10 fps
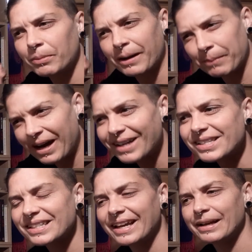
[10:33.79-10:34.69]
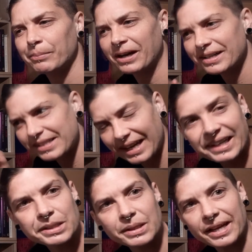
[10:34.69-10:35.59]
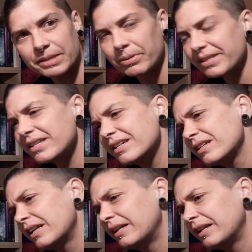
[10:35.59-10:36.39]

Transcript: past a past aspect here.